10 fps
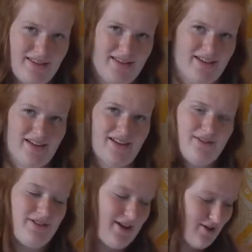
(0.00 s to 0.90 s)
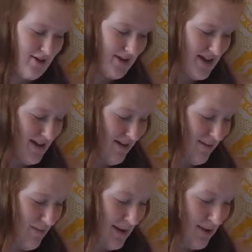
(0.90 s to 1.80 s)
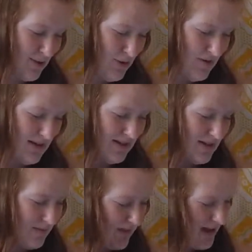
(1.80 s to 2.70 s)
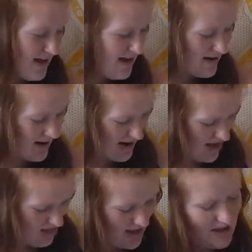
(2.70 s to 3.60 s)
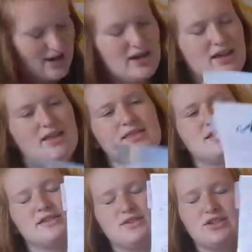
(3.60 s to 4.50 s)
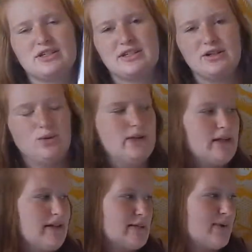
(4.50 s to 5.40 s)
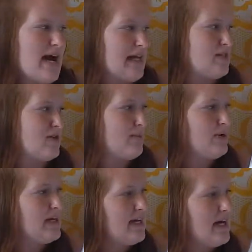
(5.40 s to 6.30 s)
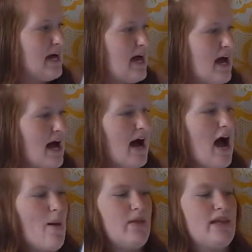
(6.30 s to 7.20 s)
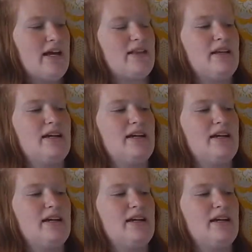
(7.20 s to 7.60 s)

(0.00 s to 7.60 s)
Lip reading: the videos to come. Oopsies. Okay, and then this is just a little weekly spread. It's really pretty. And like